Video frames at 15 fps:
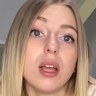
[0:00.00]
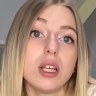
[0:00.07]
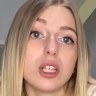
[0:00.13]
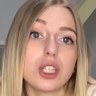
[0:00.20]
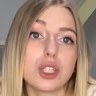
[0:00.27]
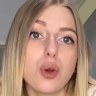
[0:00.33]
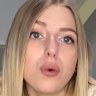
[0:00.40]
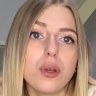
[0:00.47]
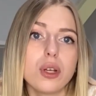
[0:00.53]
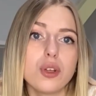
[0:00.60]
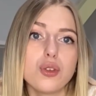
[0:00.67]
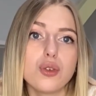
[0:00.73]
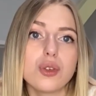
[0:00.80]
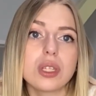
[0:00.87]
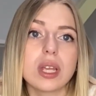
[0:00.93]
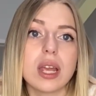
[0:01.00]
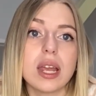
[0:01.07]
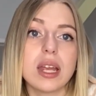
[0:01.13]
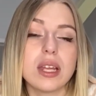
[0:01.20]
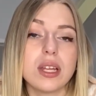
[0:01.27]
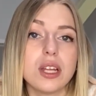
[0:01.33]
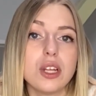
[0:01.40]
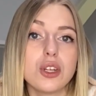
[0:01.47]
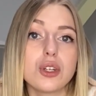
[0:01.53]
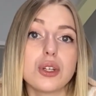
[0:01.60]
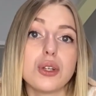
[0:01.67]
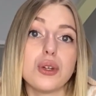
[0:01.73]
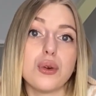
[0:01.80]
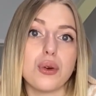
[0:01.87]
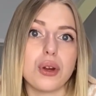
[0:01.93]
so you can choose a niche
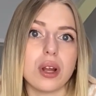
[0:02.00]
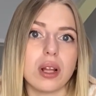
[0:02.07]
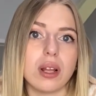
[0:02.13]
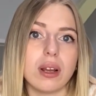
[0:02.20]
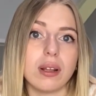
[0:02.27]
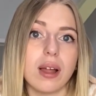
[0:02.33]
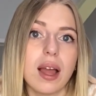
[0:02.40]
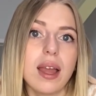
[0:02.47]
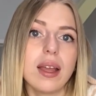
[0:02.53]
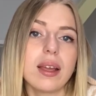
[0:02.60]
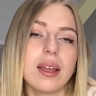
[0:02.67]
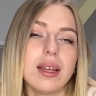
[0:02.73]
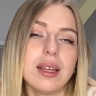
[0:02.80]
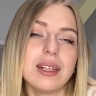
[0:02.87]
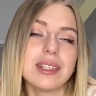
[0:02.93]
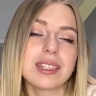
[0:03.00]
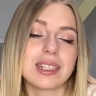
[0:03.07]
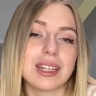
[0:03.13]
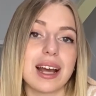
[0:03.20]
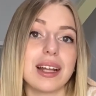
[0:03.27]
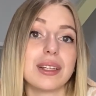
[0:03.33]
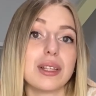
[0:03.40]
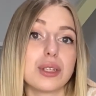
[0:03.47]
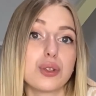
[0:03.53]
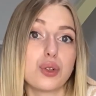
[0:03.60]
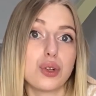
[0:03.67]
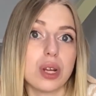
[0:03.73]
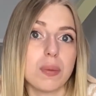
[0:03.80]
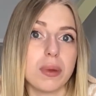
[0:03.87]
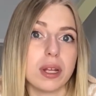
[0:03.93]
you really like and start
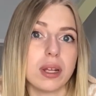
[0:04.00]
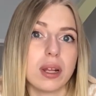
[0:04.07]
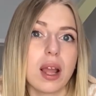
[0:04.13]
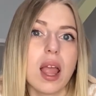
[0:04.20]
streaming.